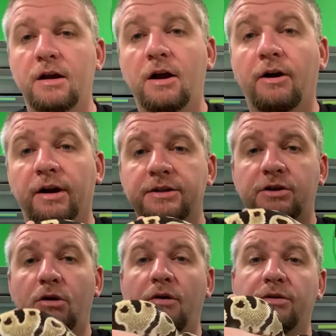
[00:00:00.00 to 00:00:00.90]
All right, let's
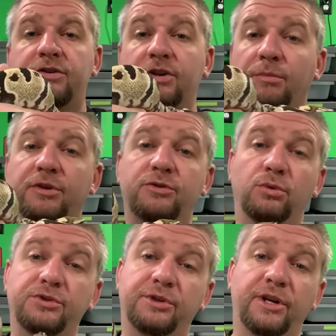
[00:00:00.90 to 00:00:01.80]
go over some of the
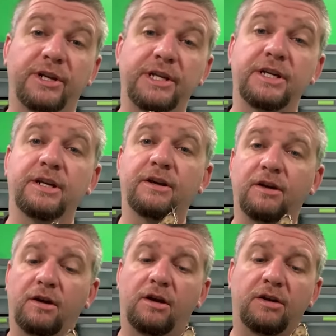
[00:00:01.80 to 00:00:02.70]
tools you're going to need.
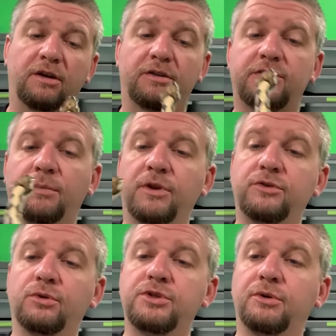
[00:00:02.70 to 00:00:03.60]
Some of the
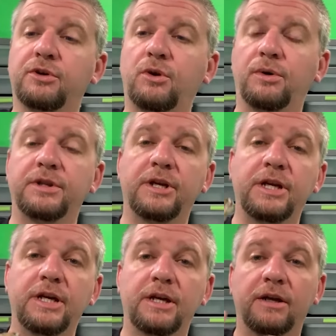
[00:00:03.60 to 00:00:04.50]
tools you're going to
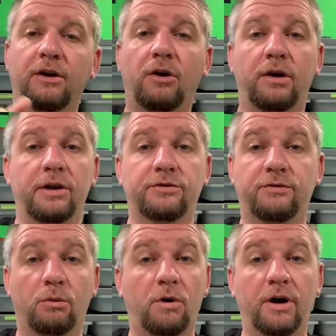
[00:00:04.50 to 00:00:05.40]
need is,
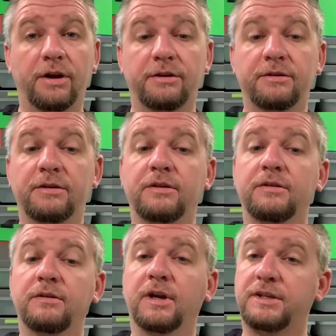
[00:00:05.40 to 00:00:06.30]
for one,
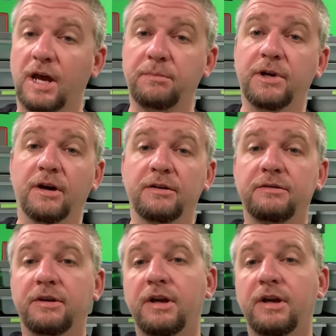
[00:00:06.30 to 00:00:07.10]
a temp gun.